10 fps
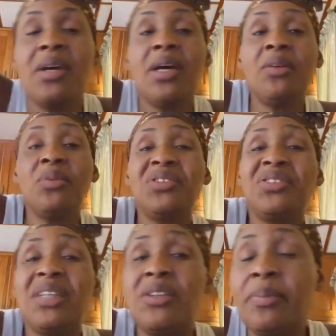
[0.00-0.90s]
I don't want
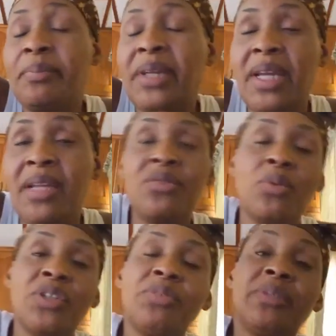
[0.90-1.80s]
you to end up paying to
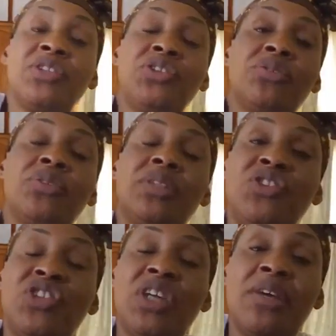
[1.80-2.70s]
watch my shows
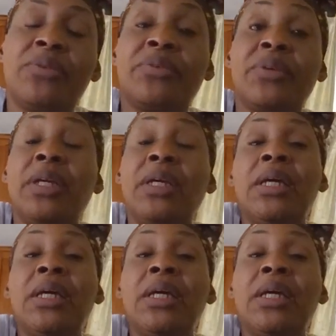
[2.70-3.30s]
in January.